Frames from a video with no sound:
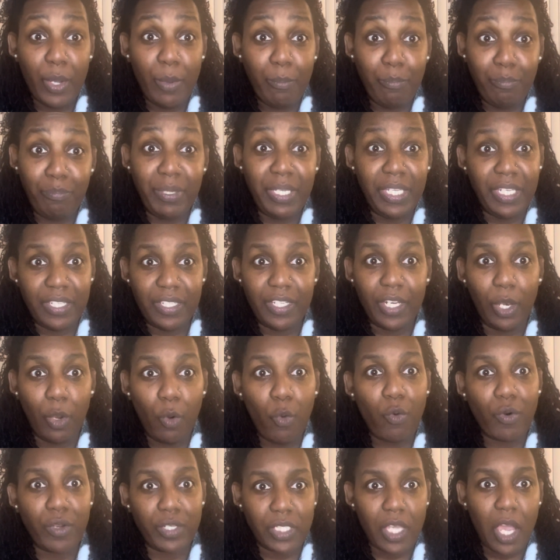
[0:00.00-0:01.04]
beat
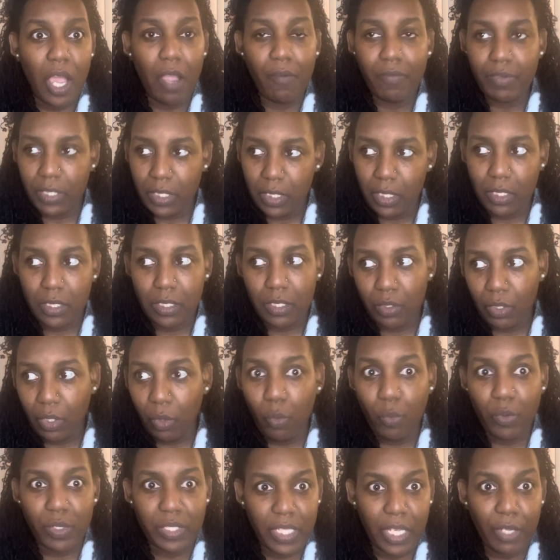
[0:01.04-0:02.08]
Dolores, obviously, because
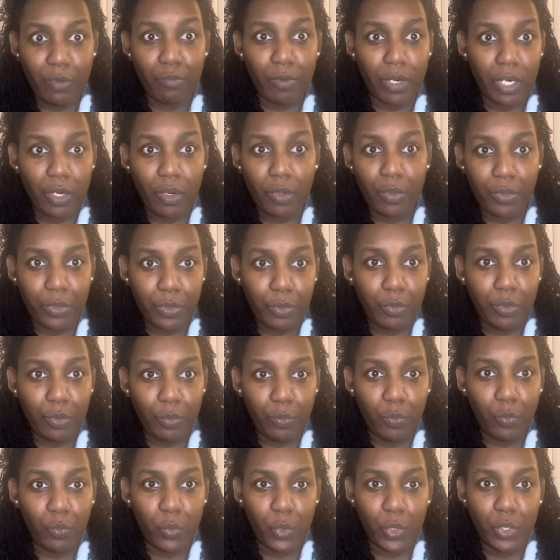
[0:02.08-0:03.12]
Dolores ain't running up through
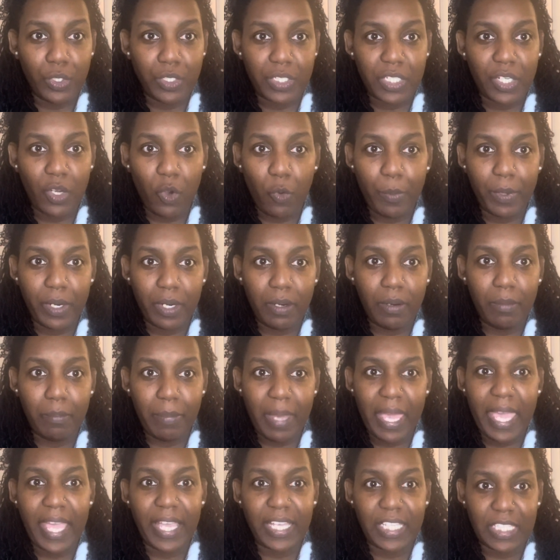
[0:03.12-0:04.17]
them woods and opening them
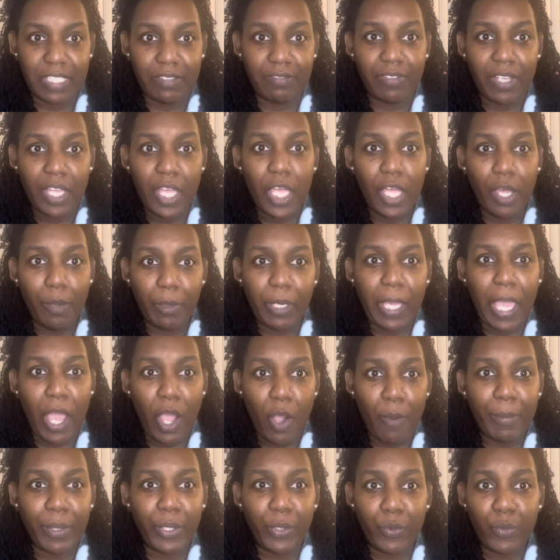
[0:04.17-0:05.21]
bags of
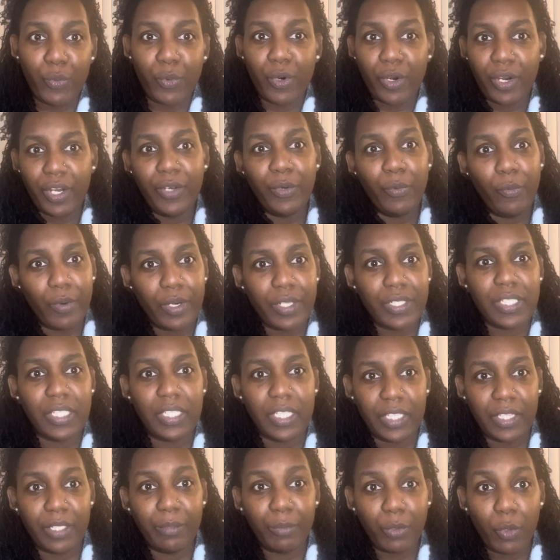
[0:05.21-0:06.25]
cow manure in order to
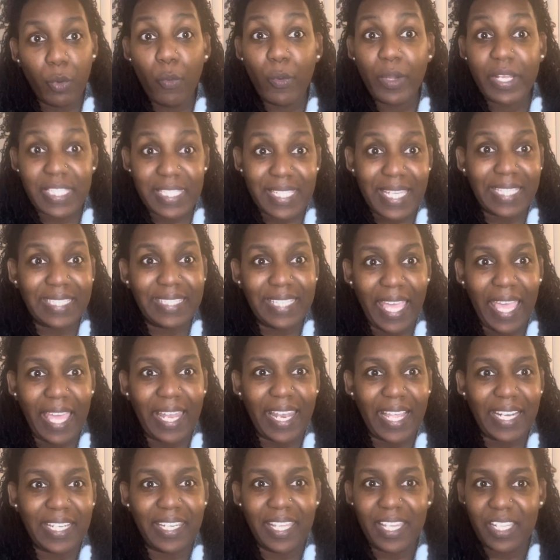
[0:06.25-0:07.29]
get them coins like
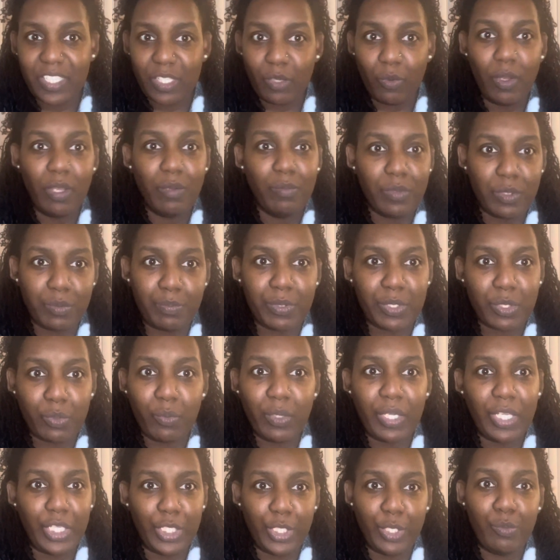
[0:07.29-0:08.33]
that. So it was
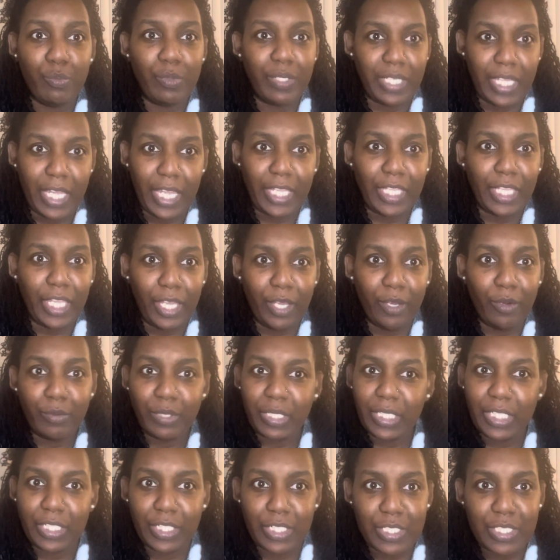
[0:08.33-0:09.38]
between you and Danielle
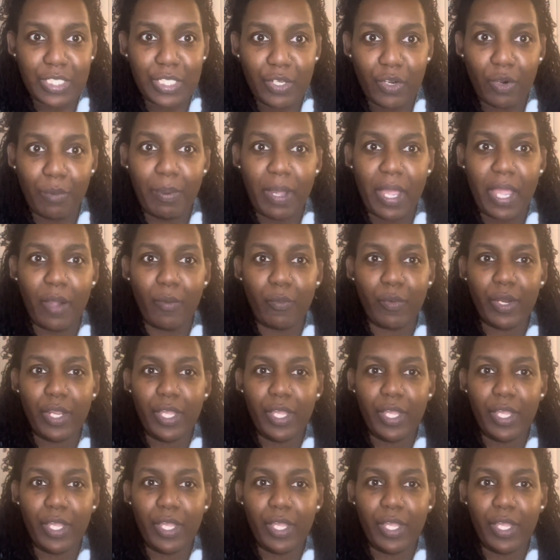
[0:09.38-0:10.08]
to get the seer power.